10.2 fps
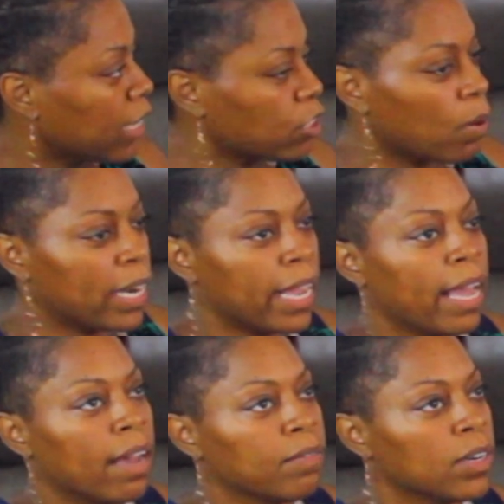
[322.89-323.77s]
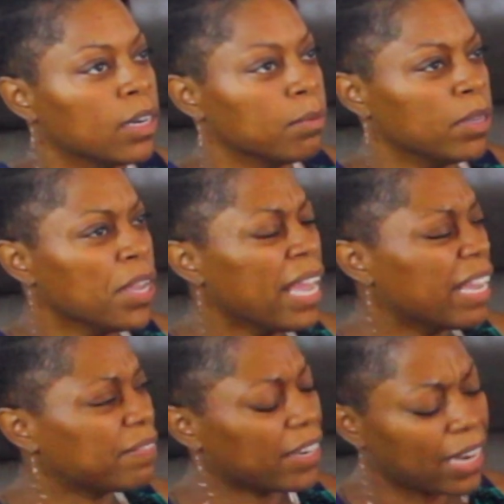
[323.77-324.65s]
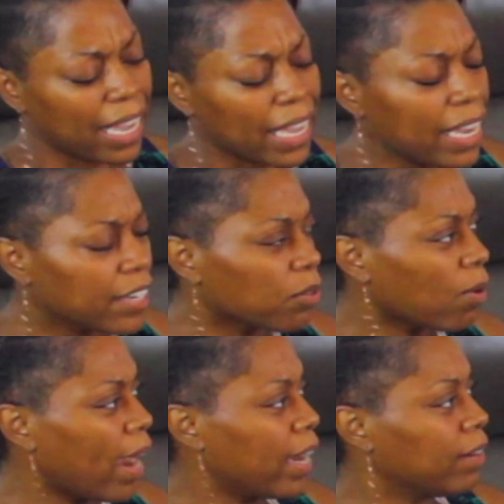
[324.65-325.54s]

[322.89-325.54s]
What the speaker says: That's why they have if they're not eating right,